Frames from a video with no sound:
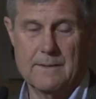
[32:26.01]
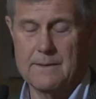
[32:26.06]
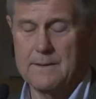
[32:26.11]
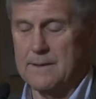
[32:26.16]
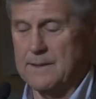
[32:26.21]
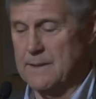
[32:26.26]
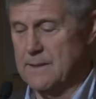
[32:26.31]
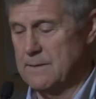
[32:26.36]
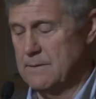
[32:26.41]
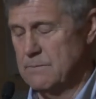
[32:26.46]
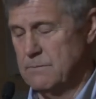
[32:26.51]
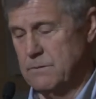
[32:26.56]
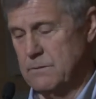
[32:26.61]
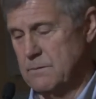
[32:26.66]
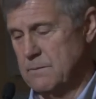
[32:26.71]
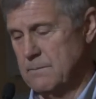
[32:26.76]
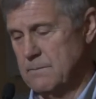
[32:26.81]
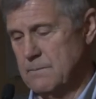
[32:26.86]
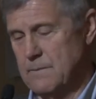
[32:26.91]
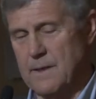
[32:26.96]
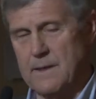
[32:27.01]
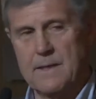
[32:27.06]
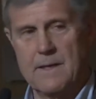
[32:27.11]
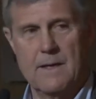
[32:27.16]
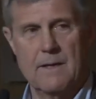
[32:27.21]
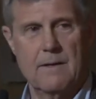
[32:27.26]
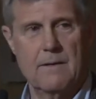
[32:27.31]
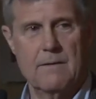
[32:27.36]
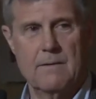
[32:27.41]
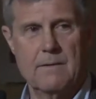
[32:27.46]
uh, I
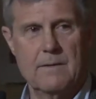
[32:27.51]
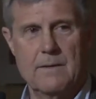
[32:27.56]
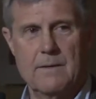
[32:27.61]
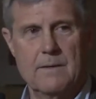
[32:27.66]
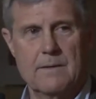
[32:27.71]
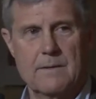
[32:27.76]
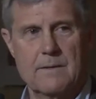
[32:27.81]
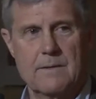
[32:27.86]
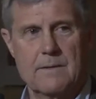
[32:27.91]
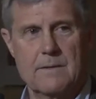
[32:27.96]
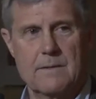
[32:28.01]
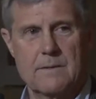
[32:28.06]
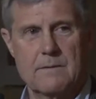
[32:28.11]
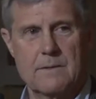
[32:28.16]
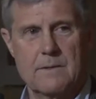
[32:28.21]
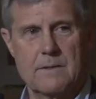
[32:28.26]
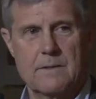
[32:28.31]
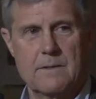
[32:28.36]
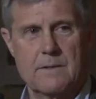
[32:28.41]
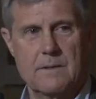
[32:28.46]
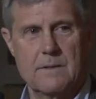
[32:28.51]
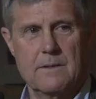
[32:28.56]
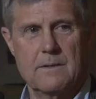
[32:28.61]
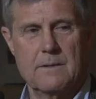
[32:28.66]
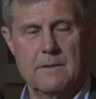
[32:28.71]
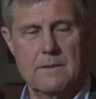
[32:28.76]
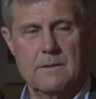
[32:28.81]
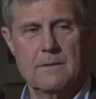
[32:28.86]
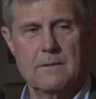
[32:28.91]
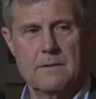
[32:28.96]
can't, you know, just,
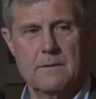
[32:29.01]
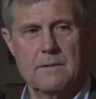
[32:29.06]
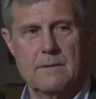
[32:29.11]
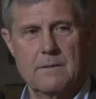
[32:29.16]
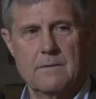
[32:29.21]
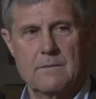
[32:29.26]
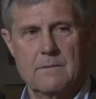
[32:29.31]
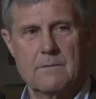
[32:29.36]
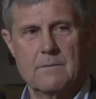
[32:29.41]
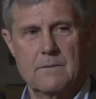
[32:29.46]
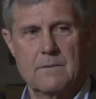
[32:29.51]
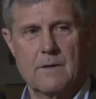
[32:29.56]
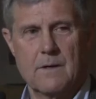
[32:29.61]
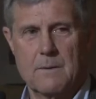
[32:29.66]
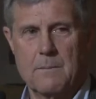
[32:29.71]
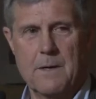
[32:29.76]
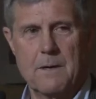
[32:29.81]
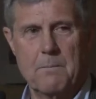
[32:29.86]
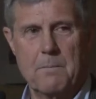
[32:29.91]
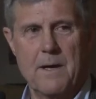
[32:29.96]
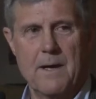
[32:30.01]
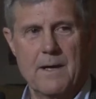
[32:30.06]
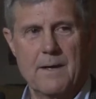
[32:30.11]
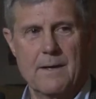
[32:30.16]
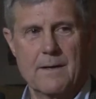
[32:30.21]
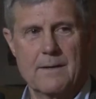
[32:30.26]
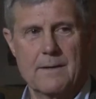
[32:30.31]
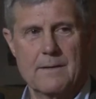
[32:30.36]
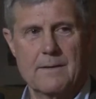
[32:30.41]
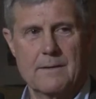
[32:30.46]
you, you, talk about
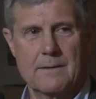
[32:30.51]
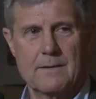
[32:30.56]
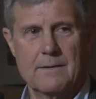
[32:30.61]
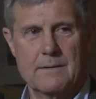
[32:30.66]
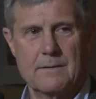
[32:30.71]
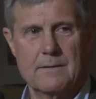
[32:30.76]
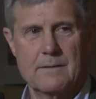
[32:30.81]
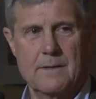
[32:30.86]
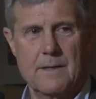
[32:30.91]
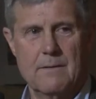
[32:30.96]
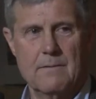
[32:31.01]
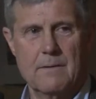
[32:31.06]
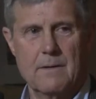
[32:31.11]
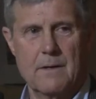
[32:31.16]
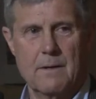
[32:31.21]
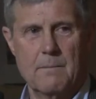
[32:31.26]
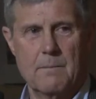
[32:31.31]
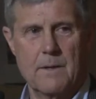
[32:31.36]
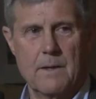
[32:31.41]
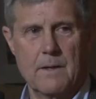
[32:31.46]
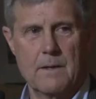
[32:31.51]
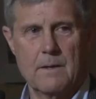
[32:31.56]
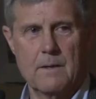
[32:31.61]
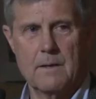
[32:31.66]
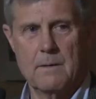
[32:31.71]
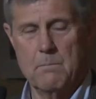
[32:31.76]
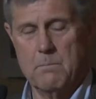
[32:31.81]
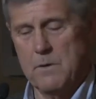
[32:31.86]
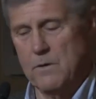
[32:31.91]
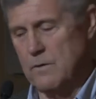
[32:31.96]
panic. I think you'd have a lot of panic.
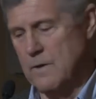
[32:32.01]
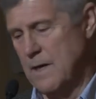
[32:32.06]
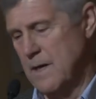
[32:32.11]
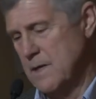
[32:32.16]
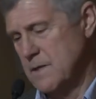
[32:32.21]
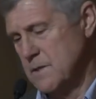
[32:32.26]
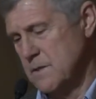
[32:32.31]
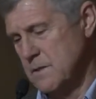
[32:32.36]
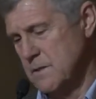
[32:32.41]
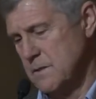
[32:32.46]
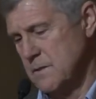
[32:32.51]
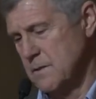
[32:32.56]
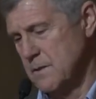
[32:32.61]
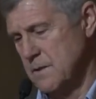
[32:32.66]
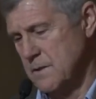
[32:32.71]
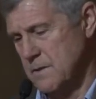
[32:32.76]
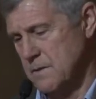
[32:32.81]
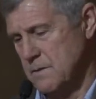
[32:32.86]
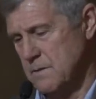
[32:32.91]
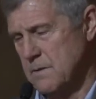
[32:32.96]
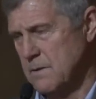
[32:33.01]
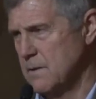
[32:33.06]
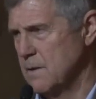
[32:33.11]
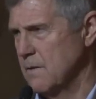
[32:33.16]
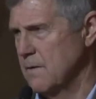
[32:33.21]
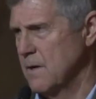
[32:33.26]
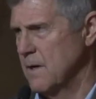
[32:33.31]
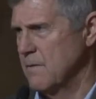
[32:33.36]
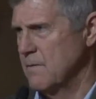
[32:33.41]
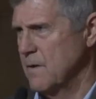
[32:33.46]
Bill Gates is, is
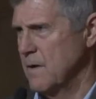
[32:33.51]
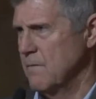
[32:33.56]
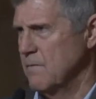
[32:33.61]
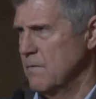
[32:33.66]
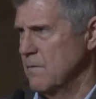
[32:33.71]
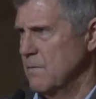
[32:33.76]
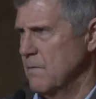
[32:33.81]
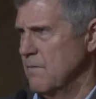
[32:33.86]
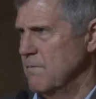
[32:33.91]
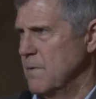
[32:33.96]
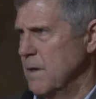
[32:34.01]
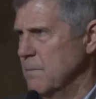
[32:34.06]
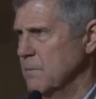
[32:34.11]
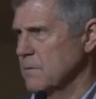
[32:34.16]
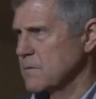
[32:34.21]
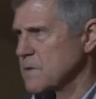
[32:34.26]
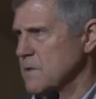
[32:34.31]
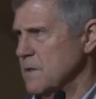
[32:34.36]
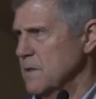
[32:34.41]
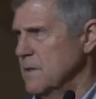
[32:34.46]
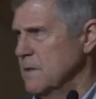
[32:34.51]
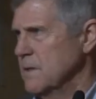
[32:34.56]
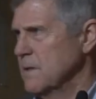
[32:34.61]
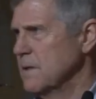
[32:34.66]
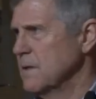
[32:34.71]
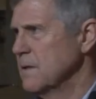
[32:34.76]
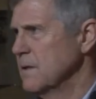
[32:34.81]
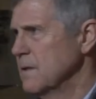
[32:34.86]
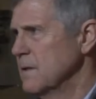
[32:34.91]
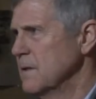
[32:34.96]
uh, have, have people seen
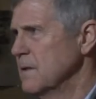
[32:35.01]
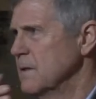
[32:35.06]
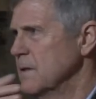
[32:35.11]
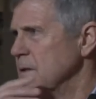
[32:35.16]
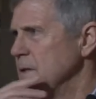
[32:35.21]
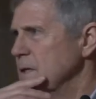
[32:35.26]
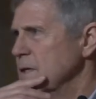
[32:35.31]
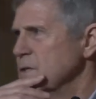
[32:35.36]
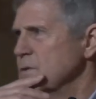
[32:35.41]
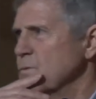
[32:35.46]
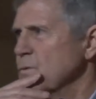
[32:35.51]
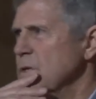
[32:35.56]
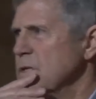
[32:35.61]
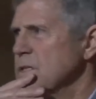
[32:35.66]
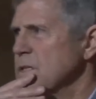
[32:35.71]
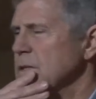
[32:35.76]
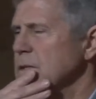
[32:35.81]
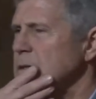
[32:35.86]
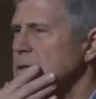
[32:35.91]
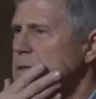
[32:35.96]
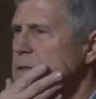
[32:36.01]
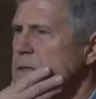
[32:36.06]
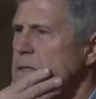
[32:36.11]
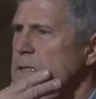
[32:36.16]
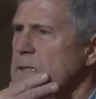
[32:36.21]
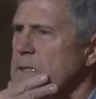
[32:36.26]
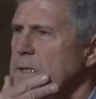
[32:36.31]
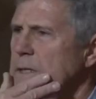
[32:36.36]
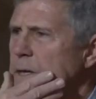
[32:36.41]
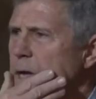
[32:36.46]
his recent,
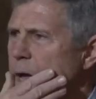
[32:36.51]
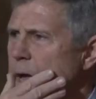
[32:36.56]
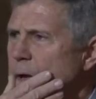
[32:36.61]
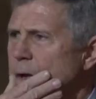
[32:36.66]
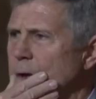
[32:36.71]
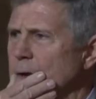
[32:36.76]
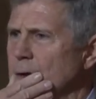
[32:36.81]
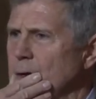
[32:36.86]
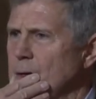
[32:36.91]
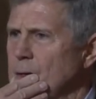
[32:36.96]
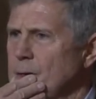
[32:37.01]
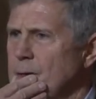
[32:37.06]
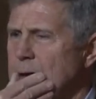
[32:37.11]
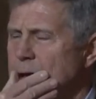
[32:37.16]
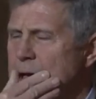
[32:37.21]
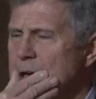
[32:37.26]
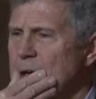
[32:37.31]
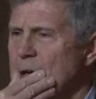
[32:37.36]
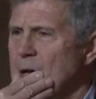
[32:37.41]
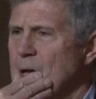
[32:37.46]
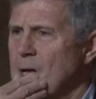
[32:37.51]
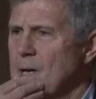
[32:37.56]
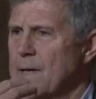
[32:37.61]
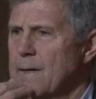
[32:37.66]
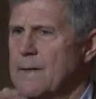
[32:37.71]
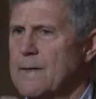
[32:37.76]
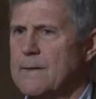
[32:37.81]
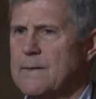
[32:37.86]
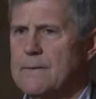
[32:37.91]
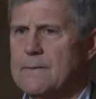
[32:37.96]
uh,
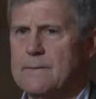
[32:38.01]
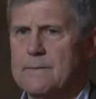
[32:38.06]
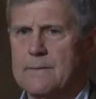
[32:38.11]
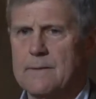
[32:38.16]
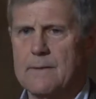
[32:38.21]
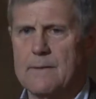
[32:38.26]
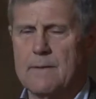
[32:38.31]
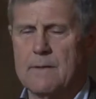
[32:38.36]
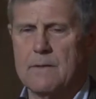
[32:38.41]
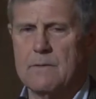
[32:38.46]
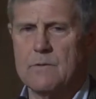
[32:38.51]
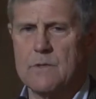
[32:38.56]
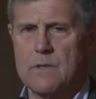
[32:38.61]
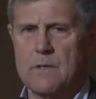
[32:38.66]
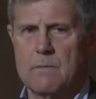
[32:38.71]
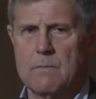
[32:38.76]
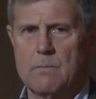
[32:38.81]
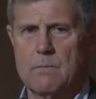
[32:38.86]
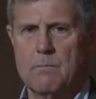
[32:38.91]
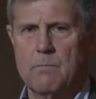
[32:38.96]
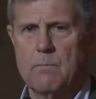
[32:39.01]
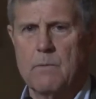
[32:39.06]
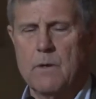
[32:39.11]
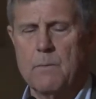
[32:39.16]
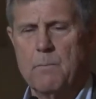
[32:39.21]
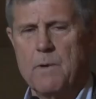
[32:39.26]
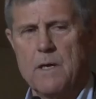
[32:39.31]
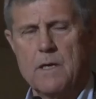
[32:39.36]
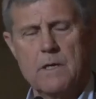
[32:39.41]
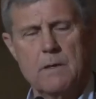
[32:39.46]
uh I think it was a
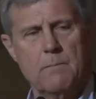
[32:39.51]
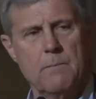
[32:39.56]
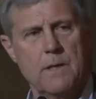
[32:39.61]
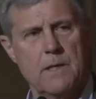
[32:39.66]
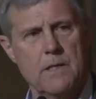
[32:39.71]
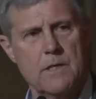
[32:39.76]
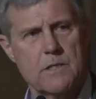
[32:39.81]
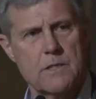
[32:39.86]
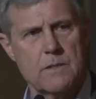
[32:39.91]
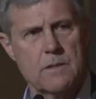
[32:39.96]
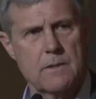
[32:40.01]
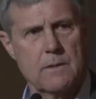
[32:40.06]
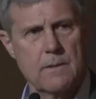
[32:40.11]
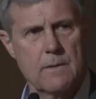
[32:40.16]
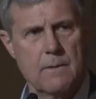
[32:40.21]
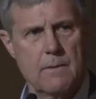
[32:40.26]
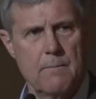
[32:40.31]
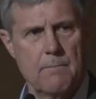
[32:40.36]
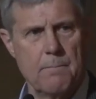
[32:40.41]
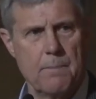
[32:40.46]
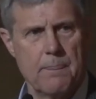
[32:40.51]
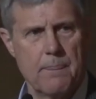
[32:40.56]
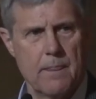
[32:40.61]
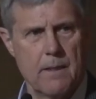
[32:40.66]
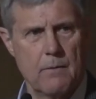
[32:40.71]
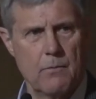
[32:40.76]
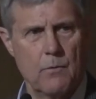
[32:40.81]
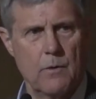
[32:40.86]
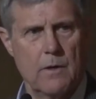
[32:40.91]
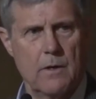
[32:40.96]
opinion piece
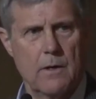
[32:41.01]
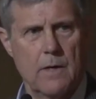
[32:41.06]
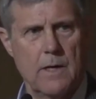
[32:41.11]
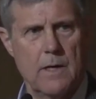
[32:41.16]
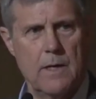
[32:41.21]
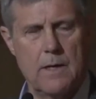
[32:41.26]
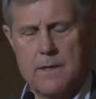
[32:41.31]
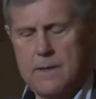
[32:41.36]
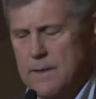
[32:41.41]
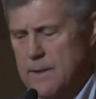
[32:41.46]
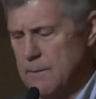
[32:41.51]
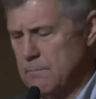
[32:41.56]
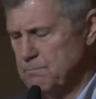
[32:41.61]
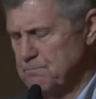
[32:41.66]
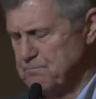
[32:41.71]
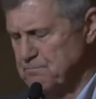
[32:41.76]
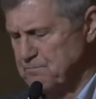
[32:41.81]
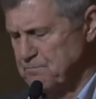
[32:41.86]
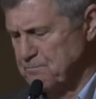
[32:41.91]
where he um,